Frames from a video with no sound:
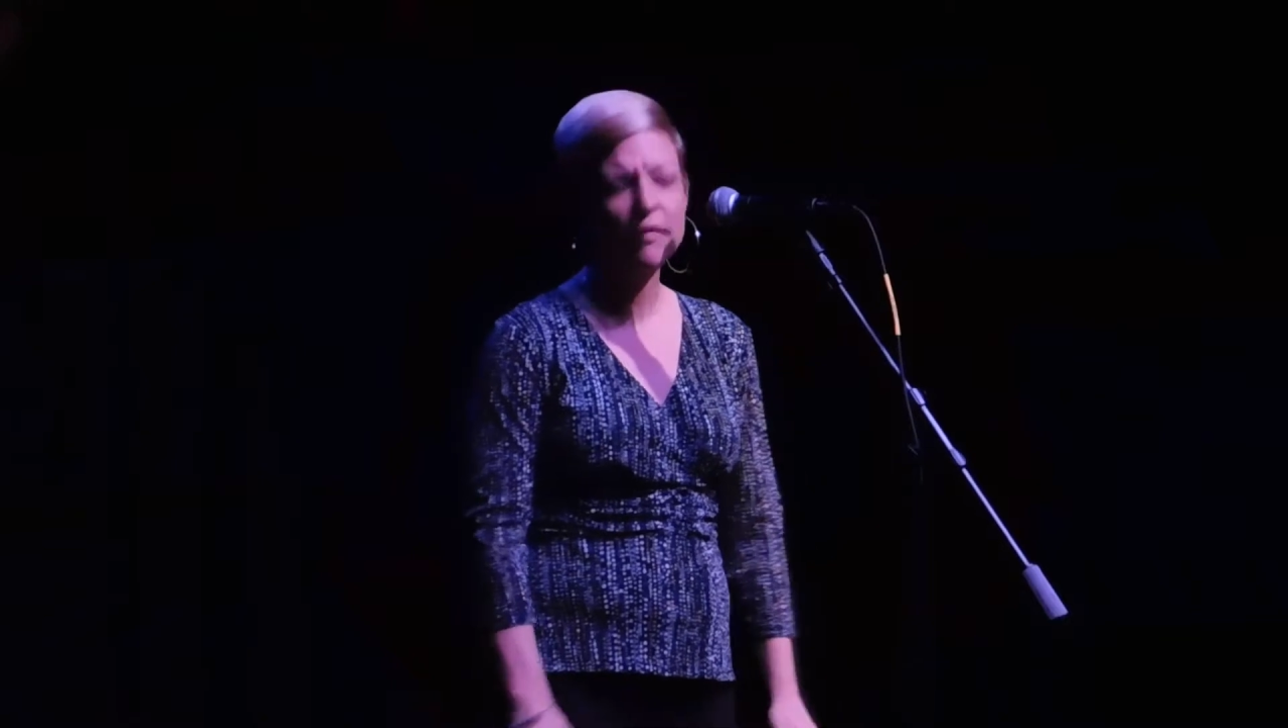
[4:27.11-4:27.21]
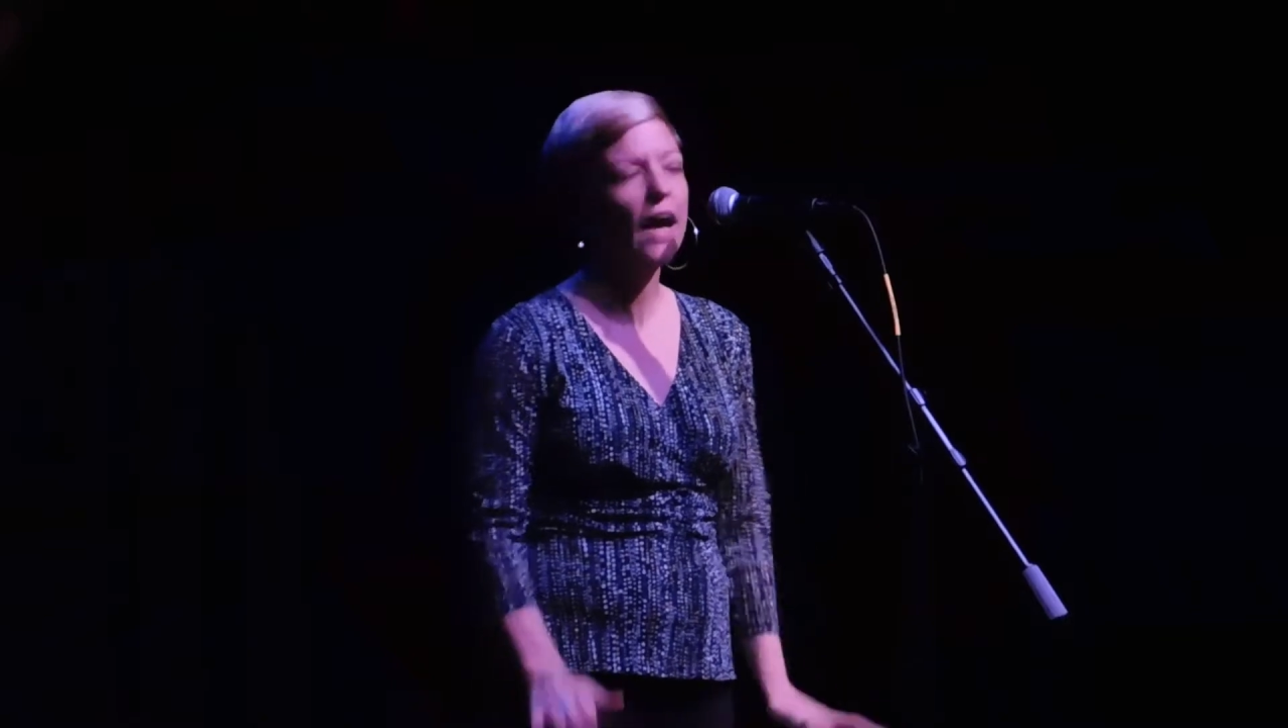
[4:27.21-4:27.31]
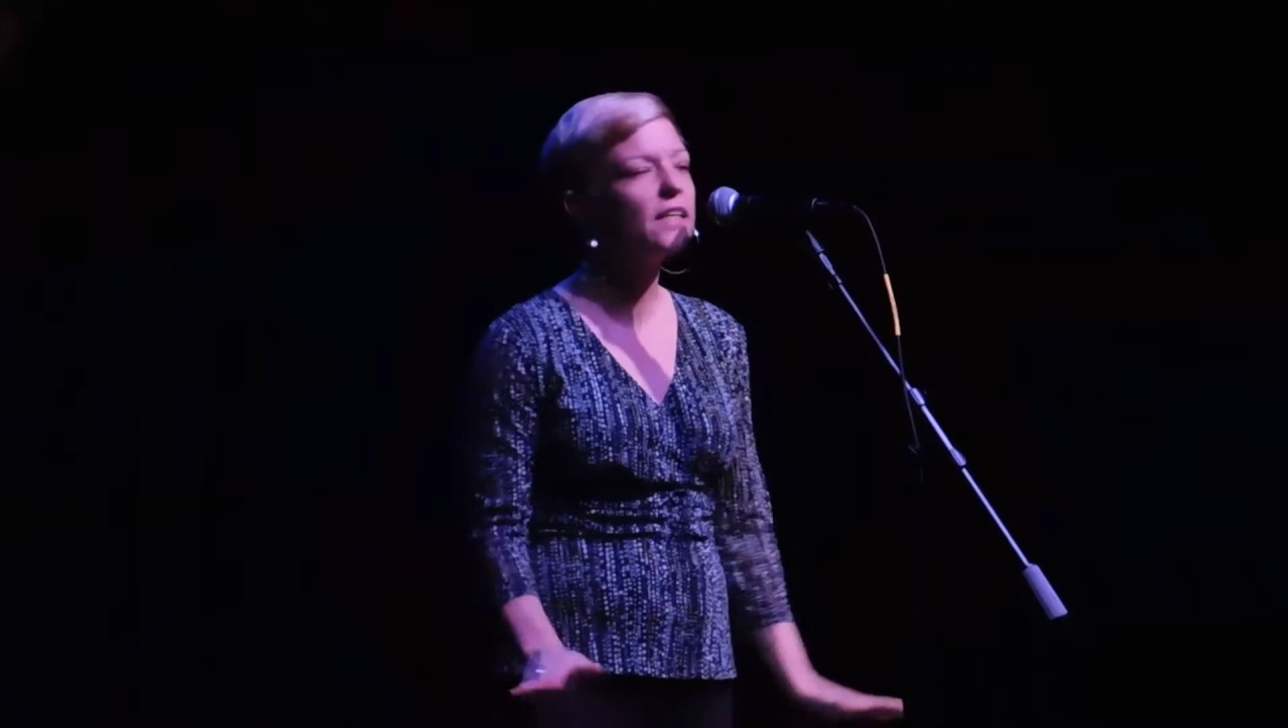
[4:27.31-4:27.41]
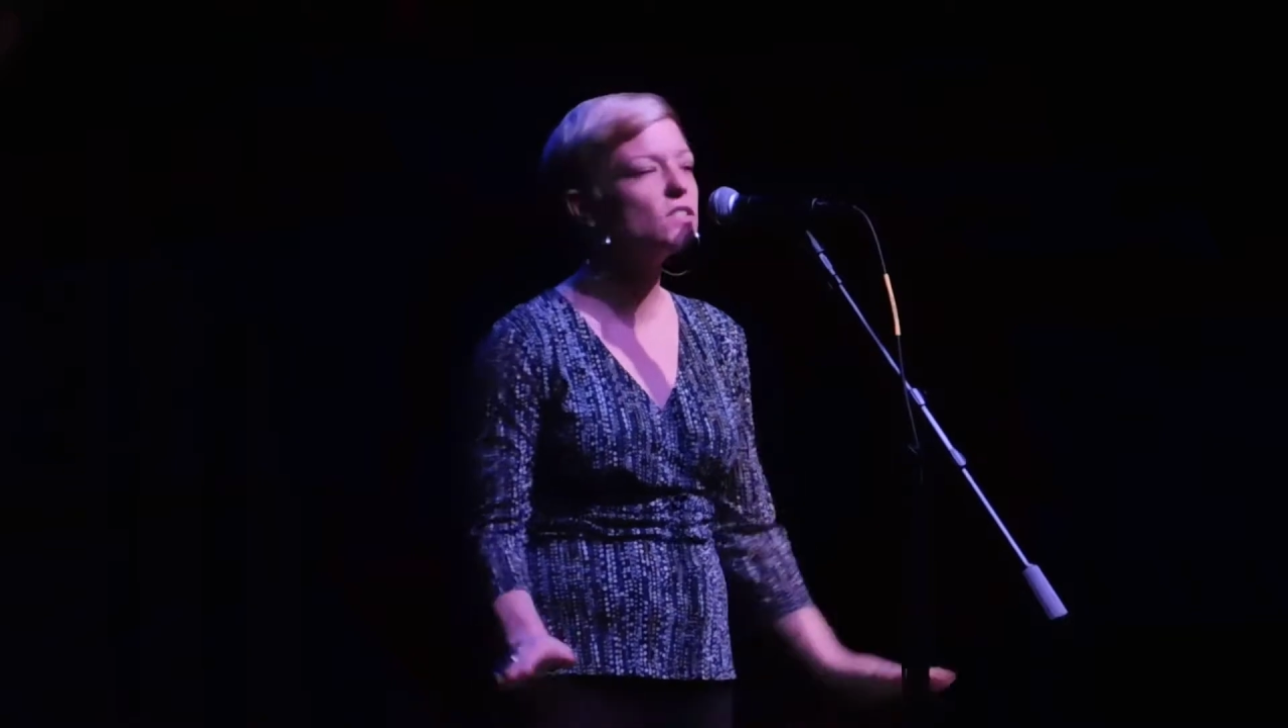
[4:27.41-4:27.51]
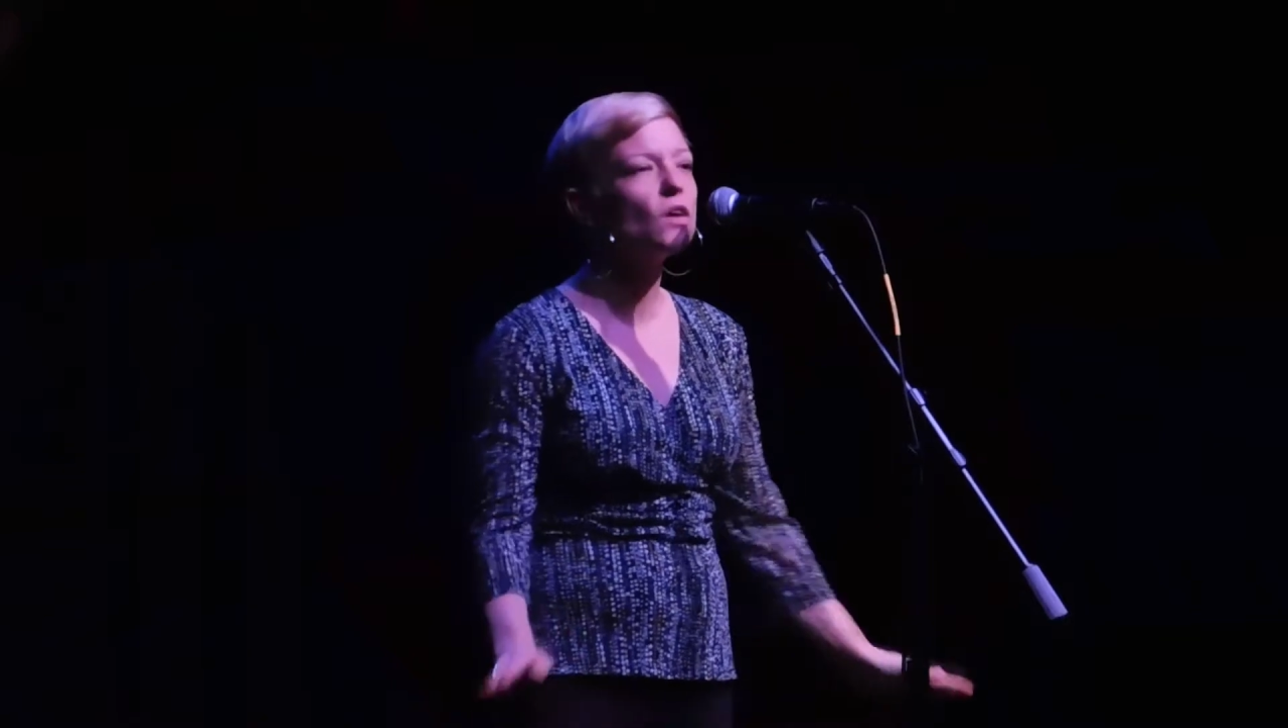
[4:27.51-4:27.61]

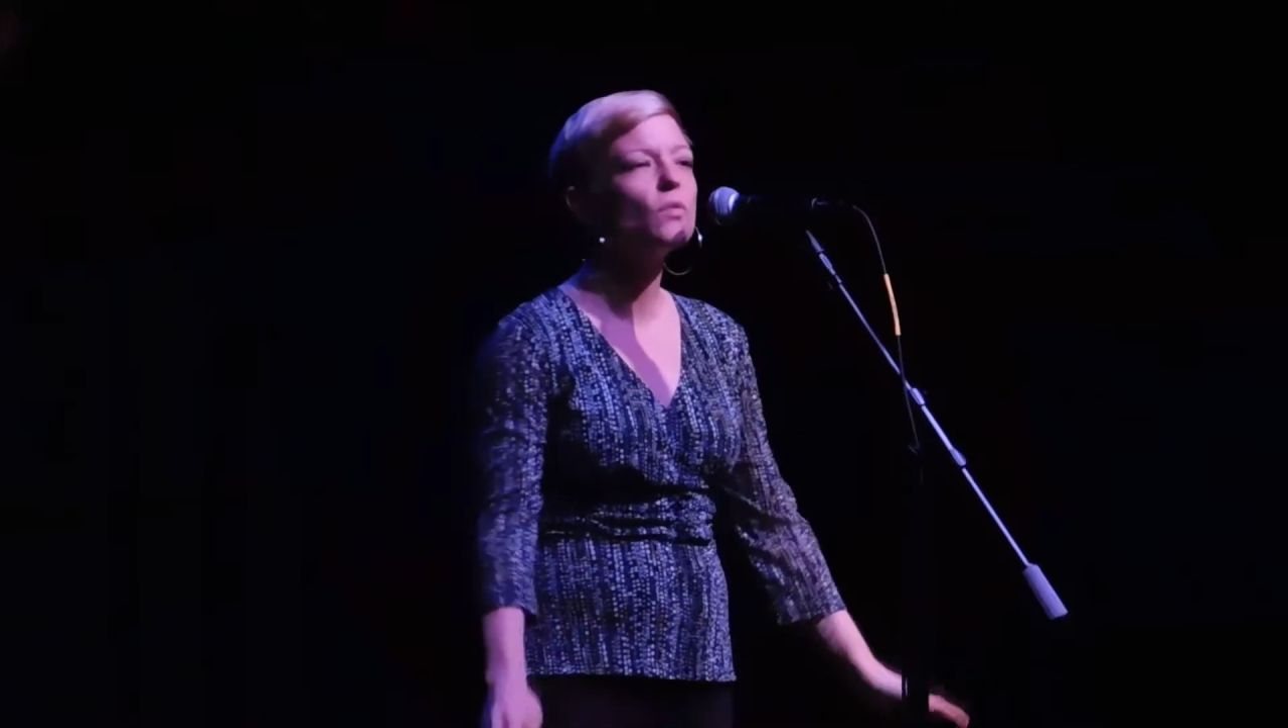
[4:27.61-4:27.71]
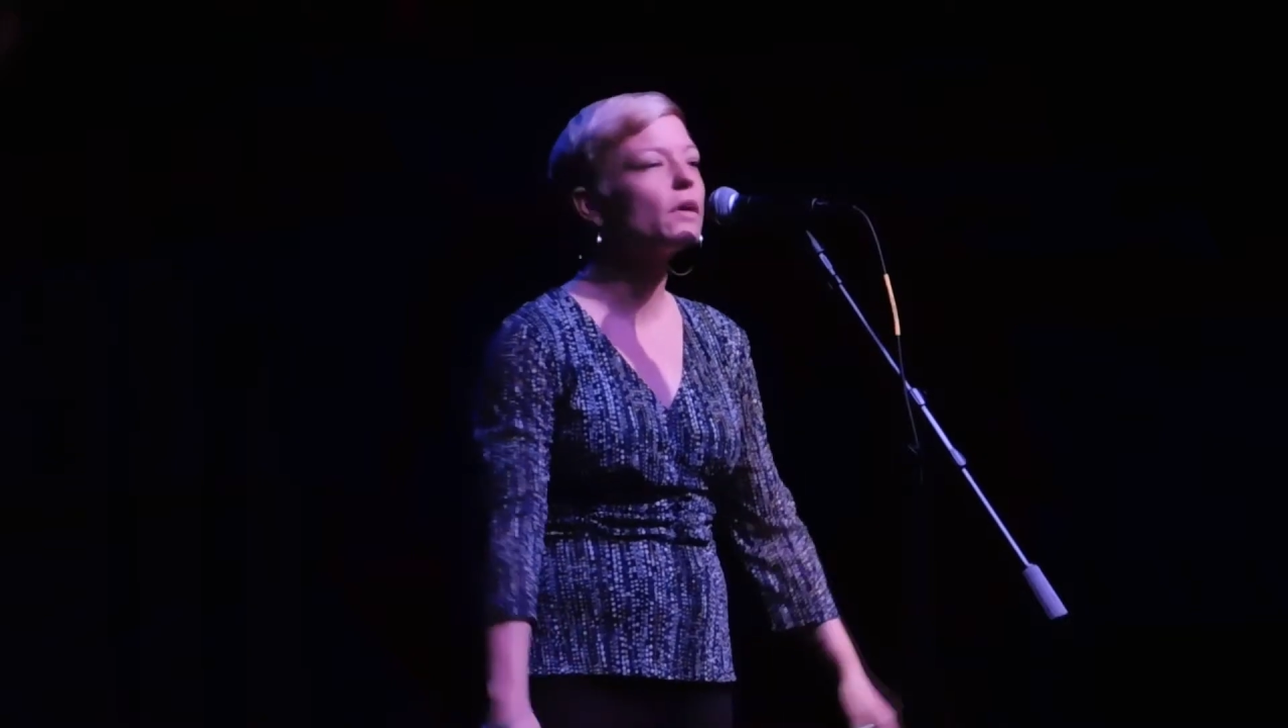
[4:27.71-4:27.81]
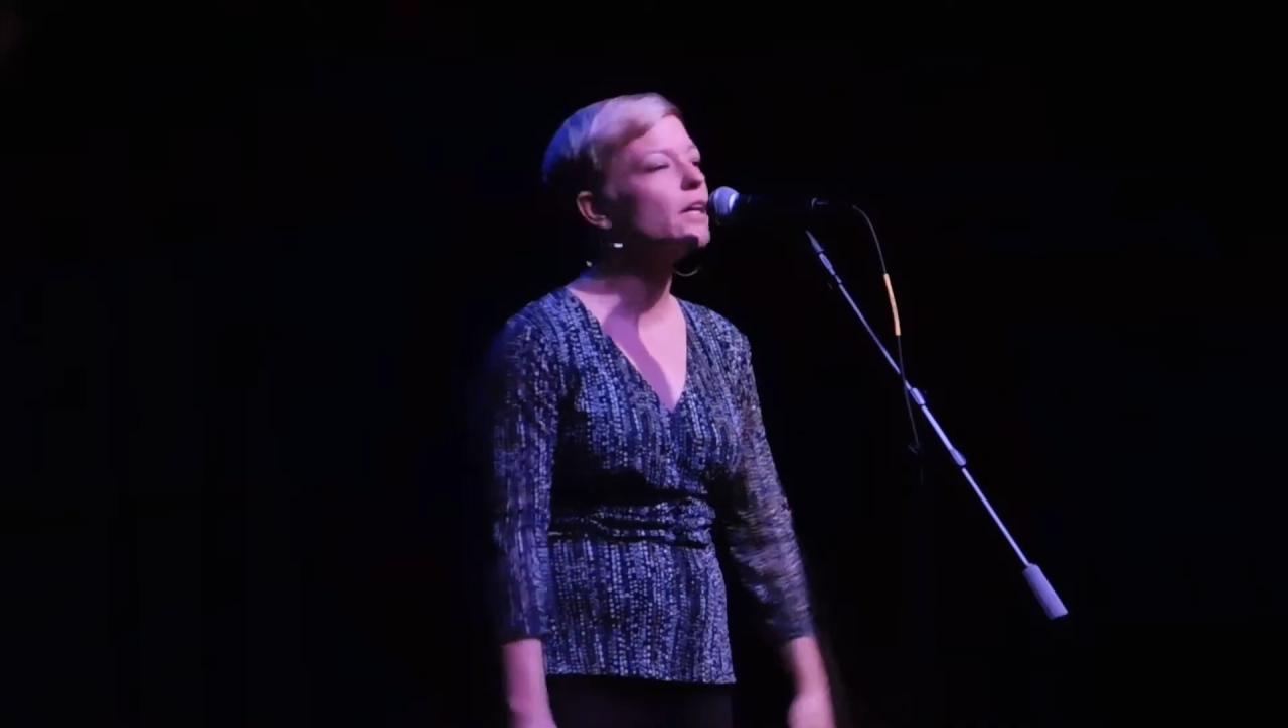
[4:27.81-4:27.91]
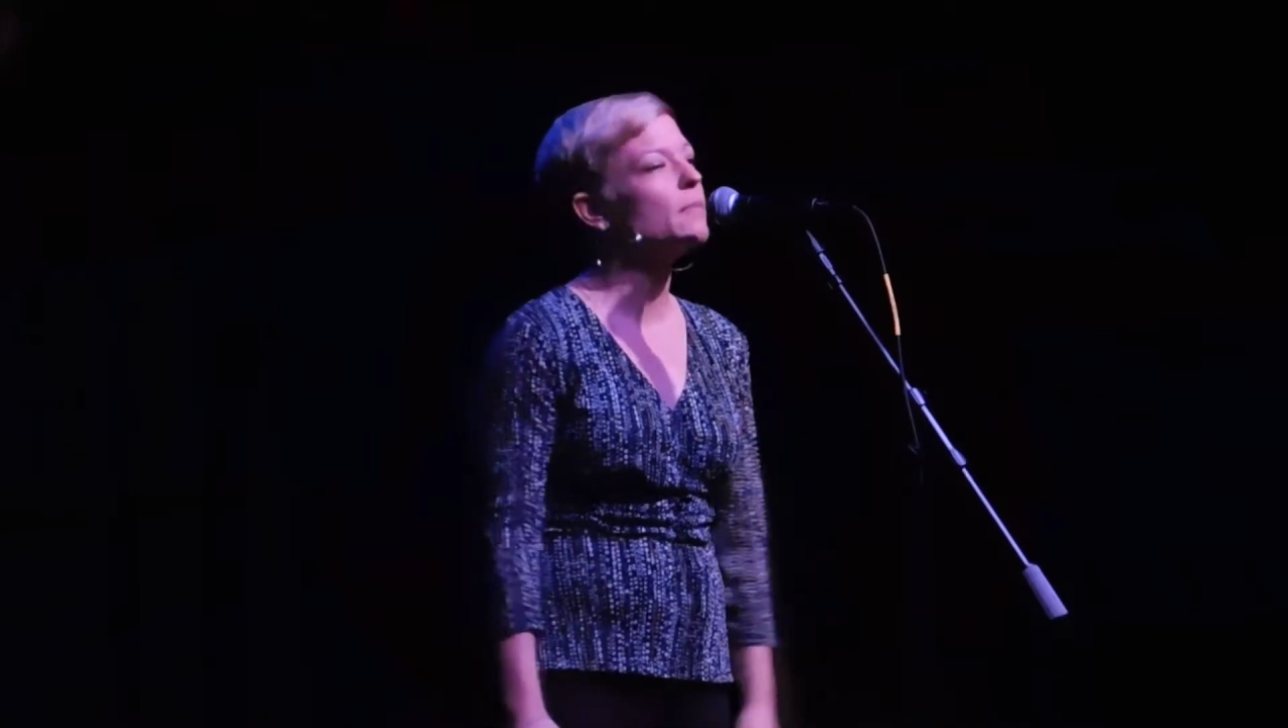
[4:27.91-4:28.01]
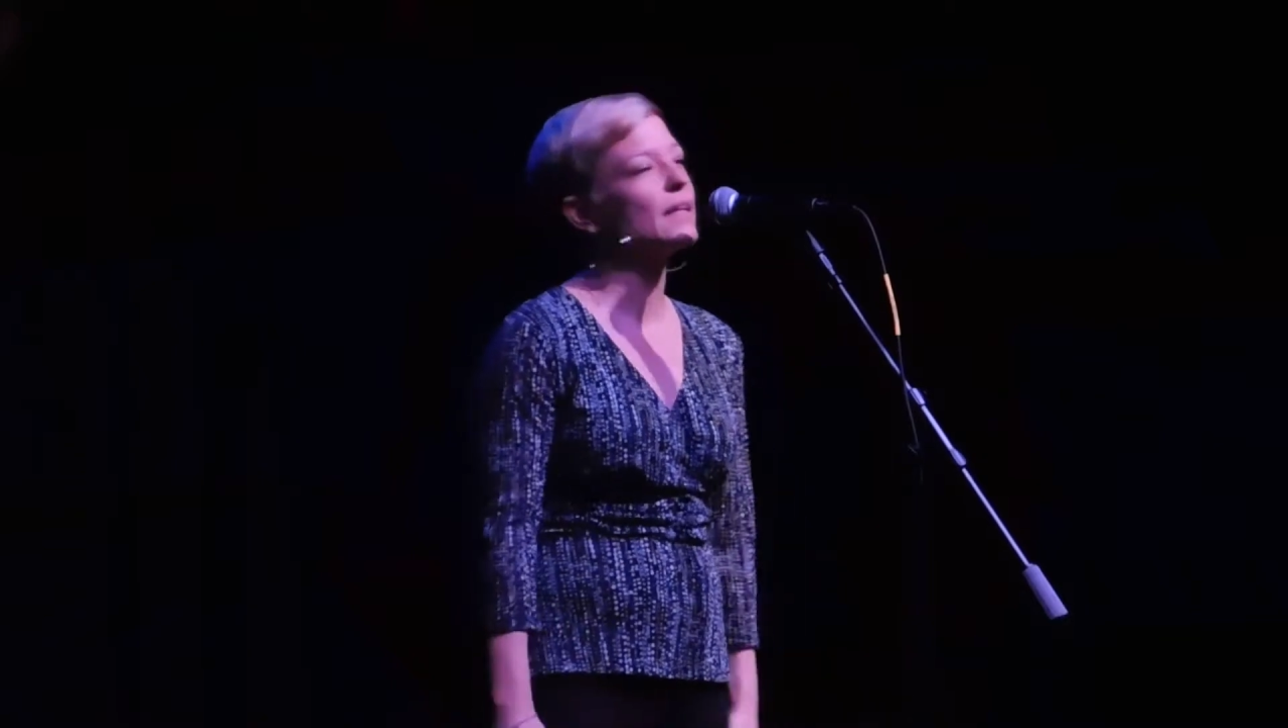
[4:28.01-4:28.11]
I was so
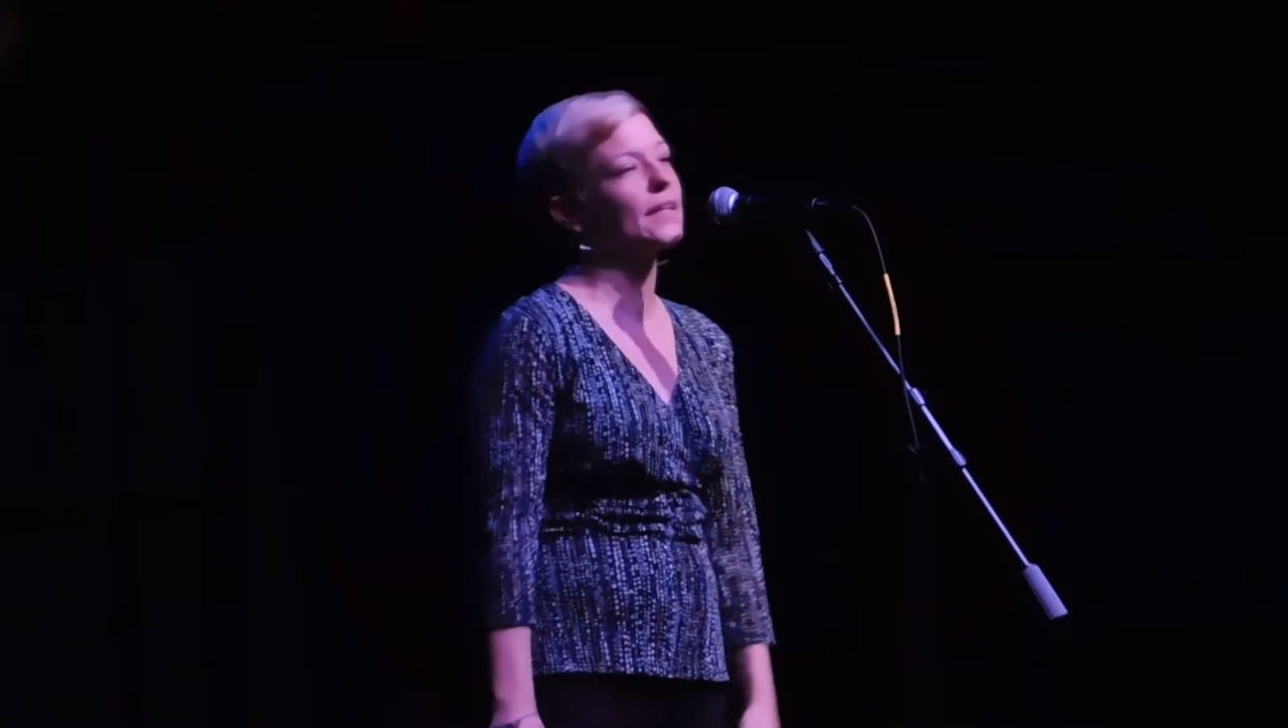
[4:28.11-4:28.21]
worried about